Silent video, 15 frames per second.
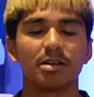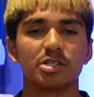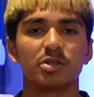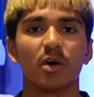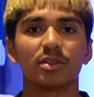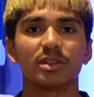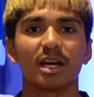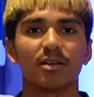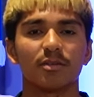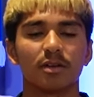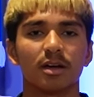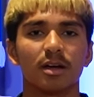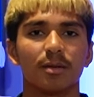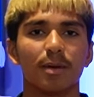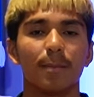He's got that
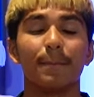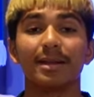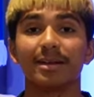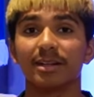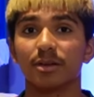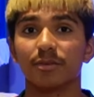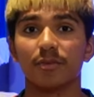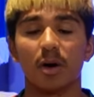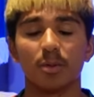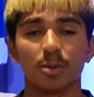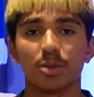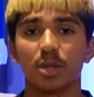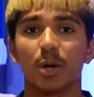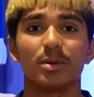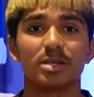ability in the final third.